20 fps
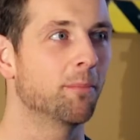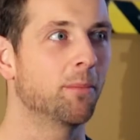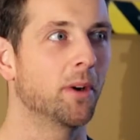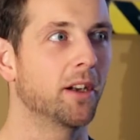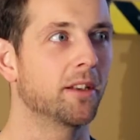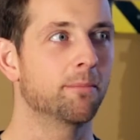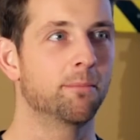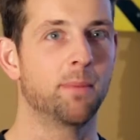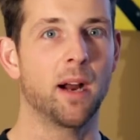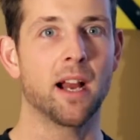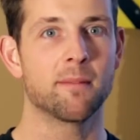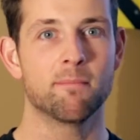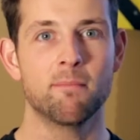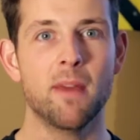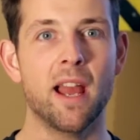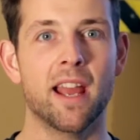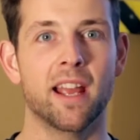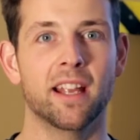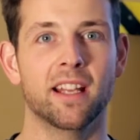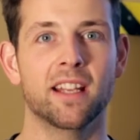But by
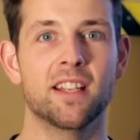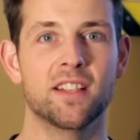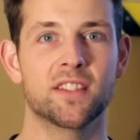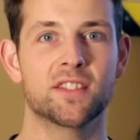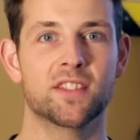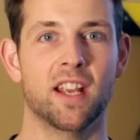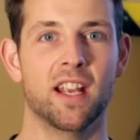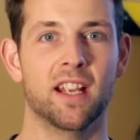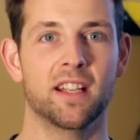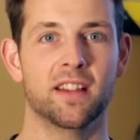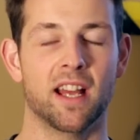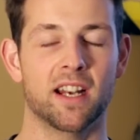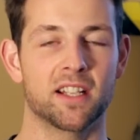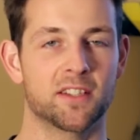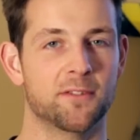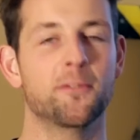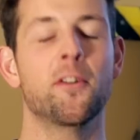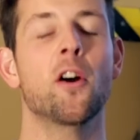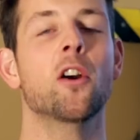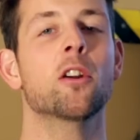May, he's saying that
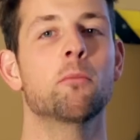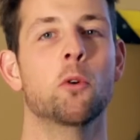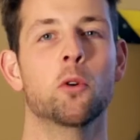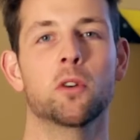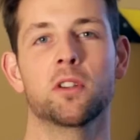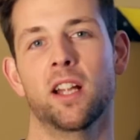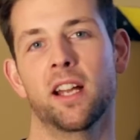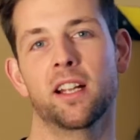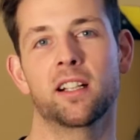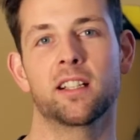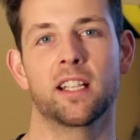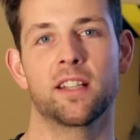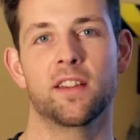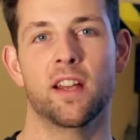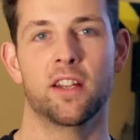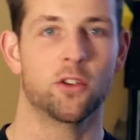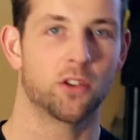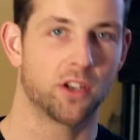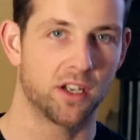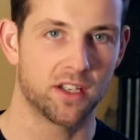it's far more likely
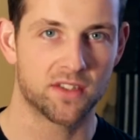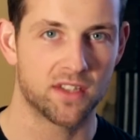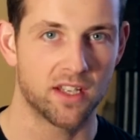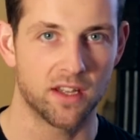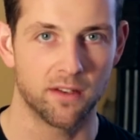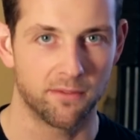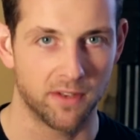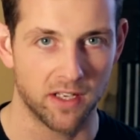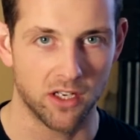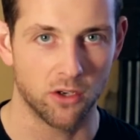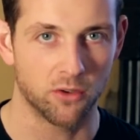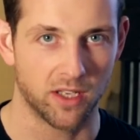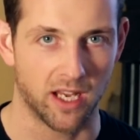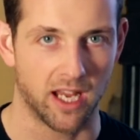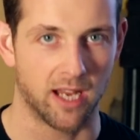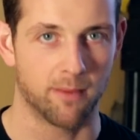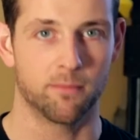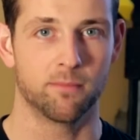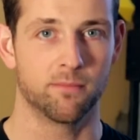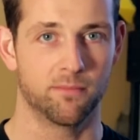that you're going to see the video
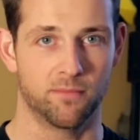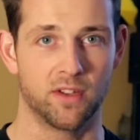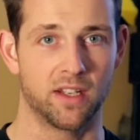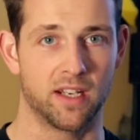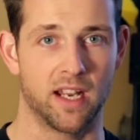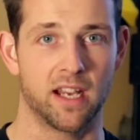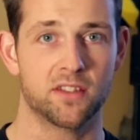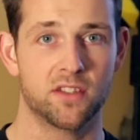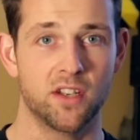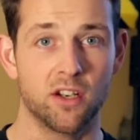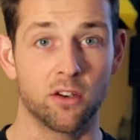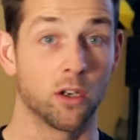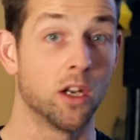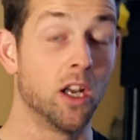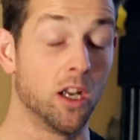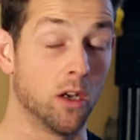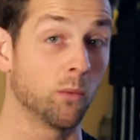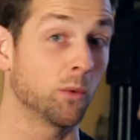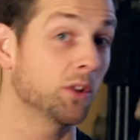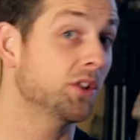game the next year,
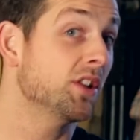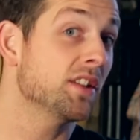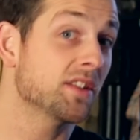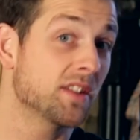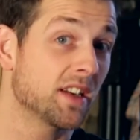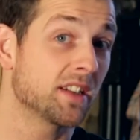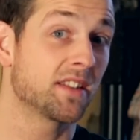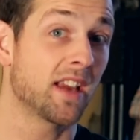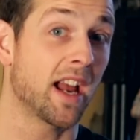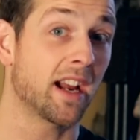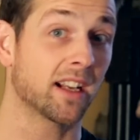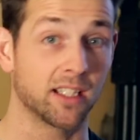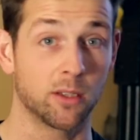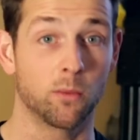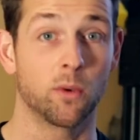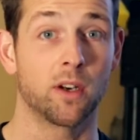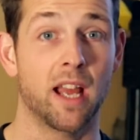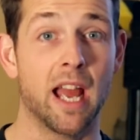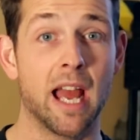which is exactly what